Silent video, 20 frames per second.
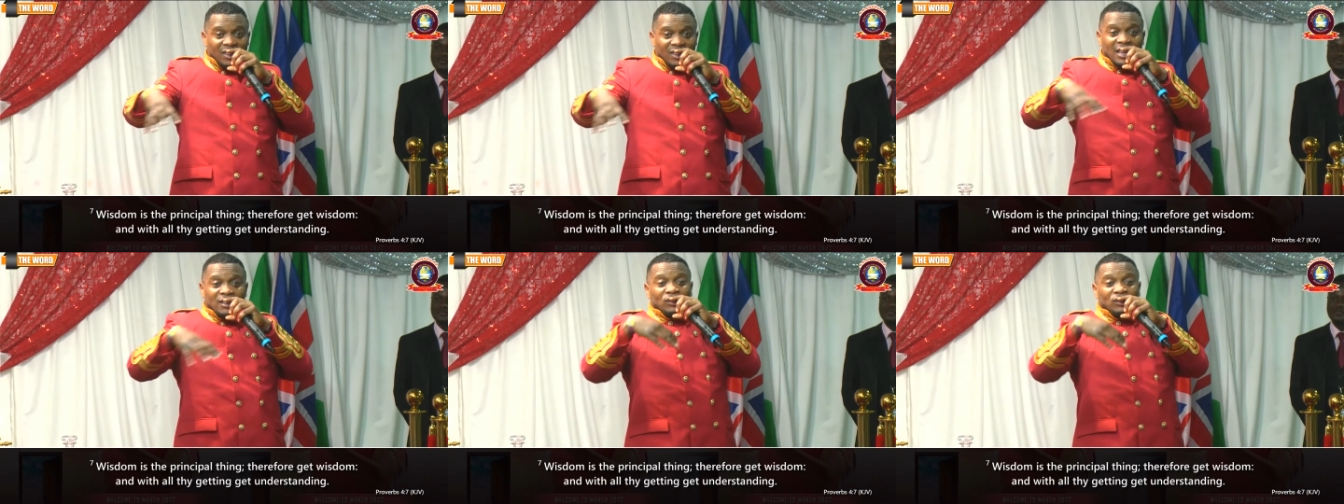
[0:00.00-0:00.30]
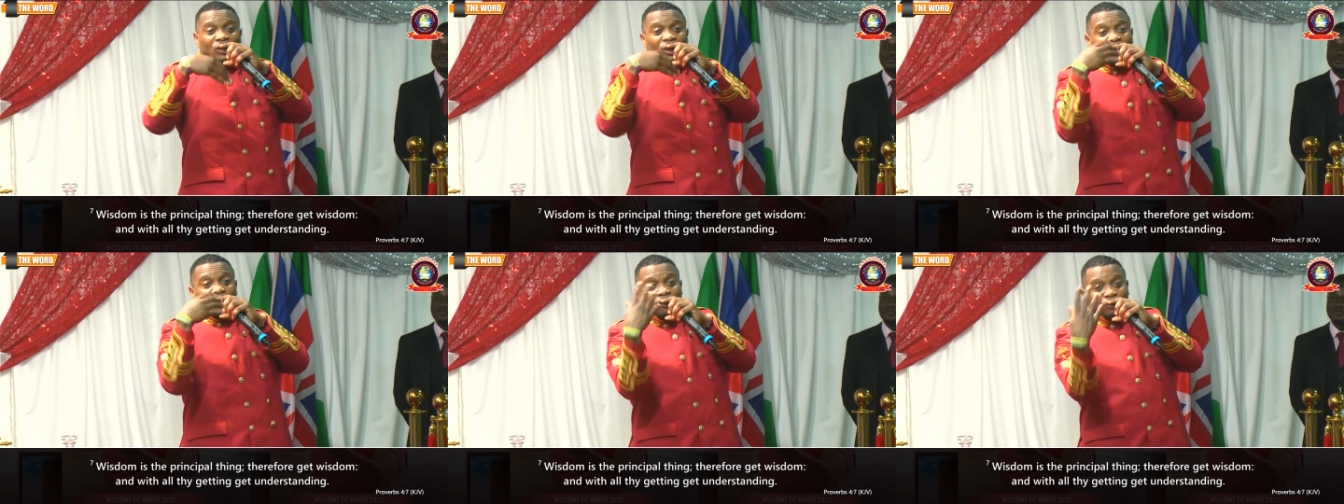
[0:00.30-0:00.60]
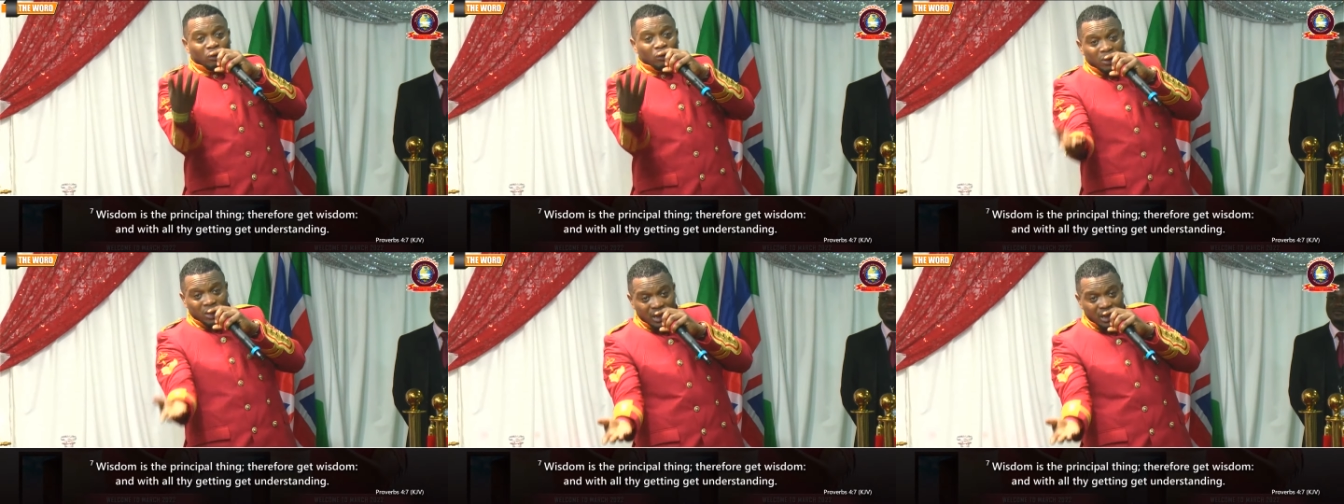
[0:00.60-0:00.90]
It's not enough
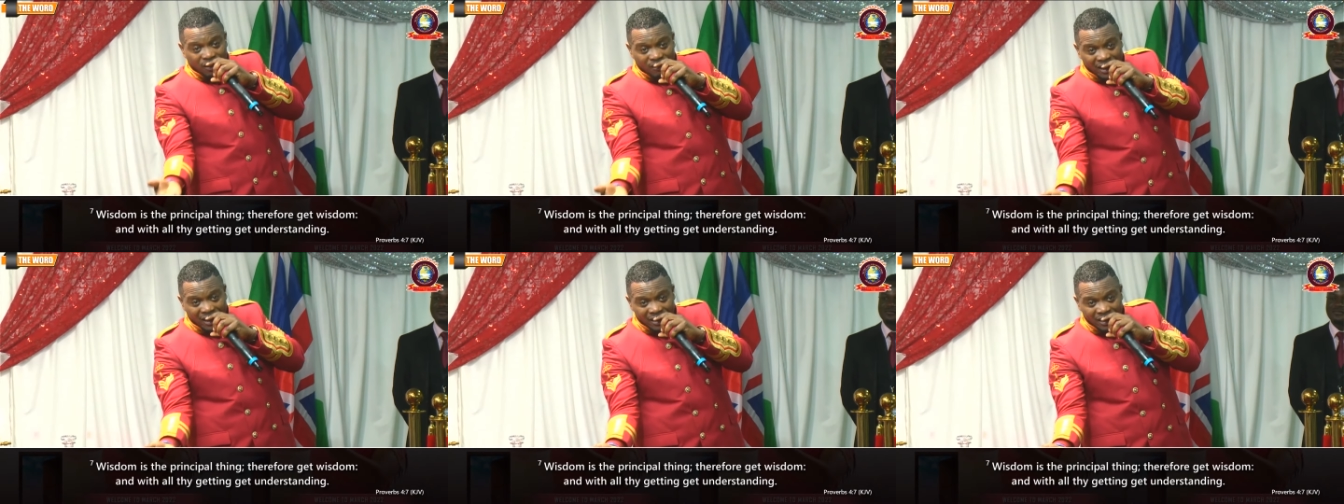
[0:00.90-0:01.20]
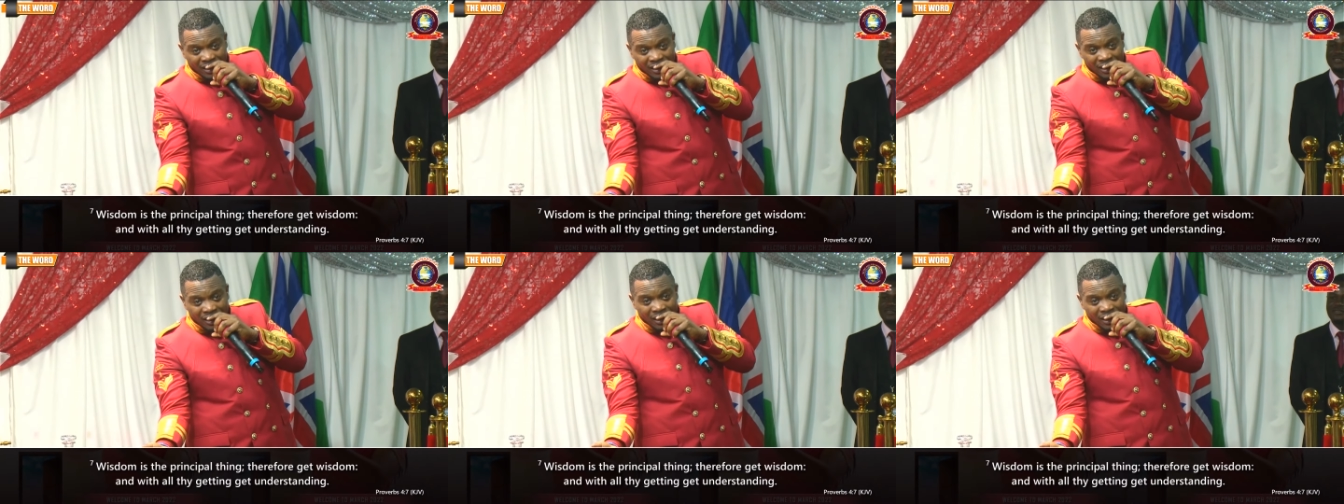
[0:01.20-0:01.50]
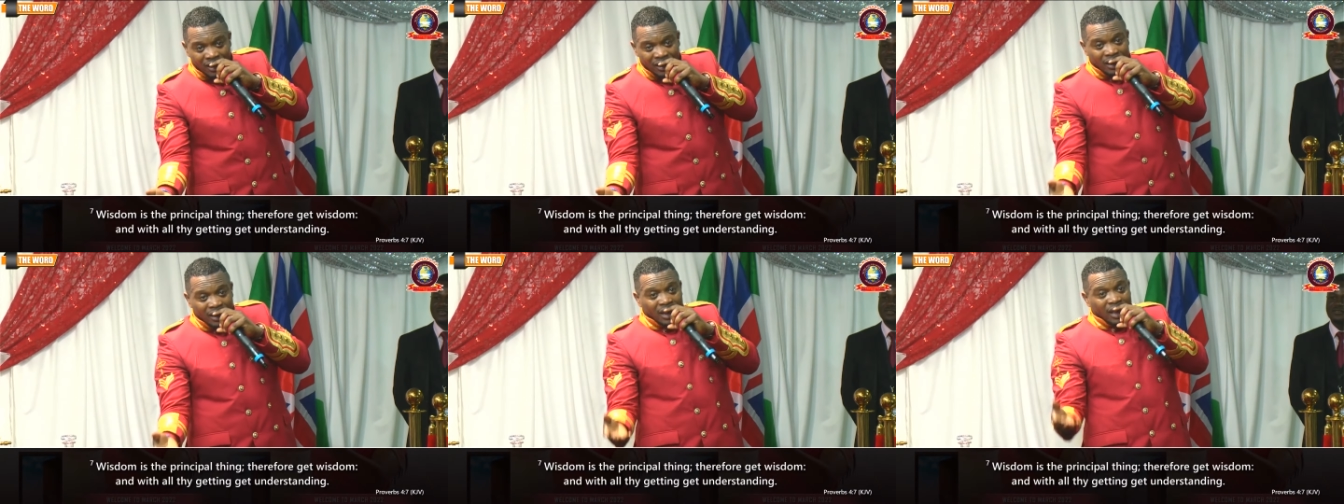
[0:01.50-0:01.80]
to be delivered.
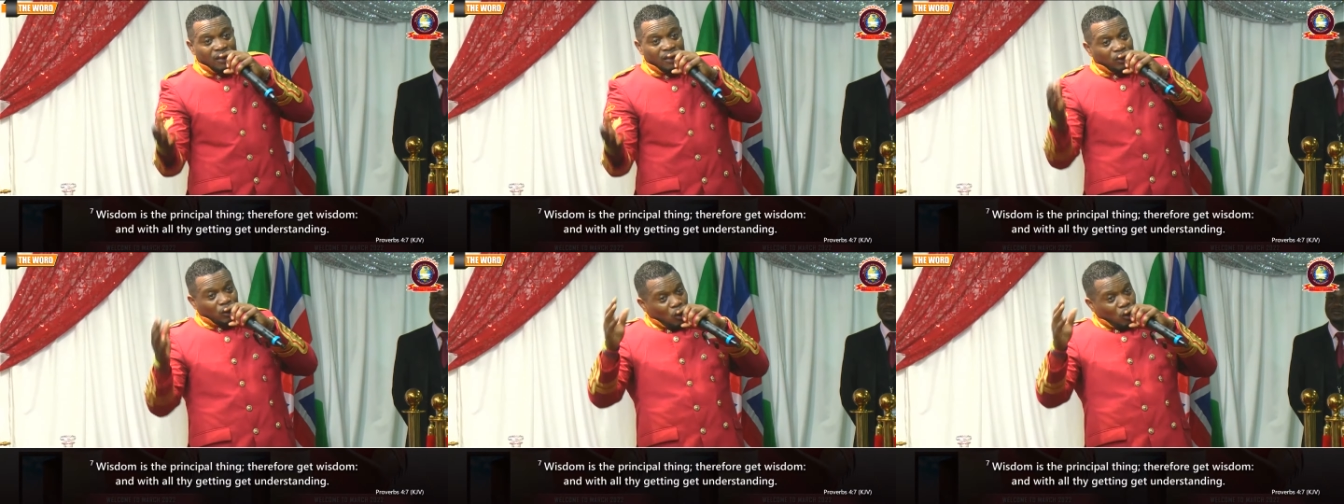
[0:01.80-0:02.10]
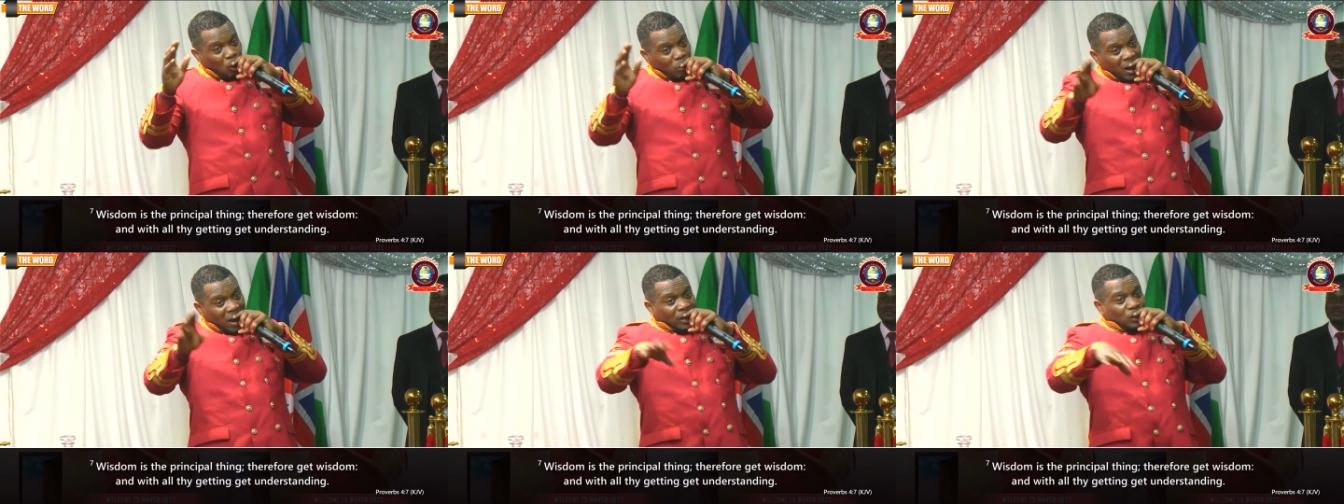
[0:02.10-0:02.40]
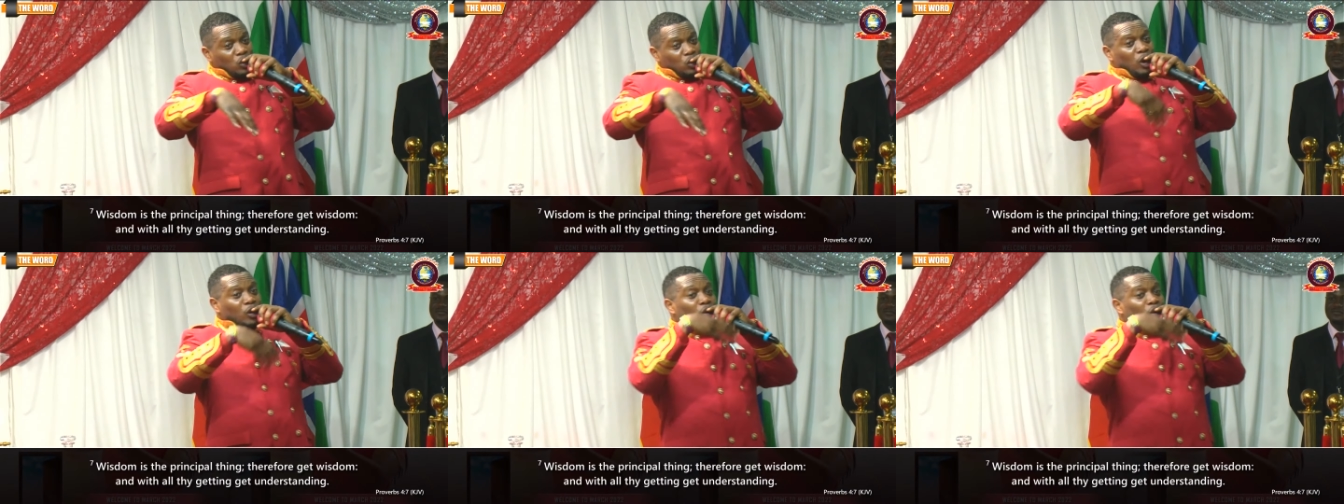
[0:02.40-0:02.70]
If you go back to
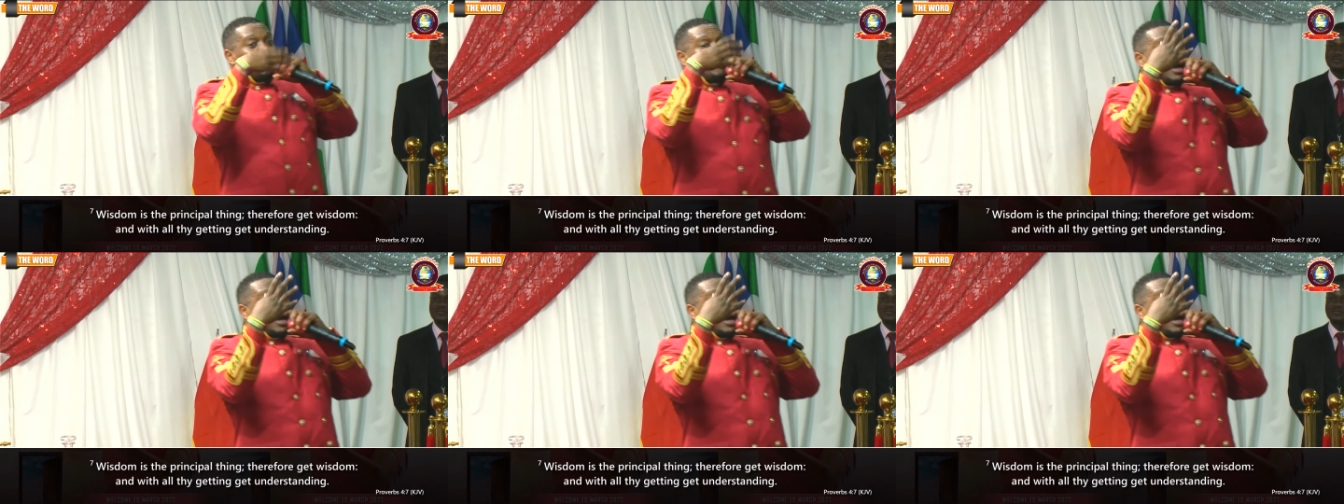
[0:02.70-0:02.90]
your normal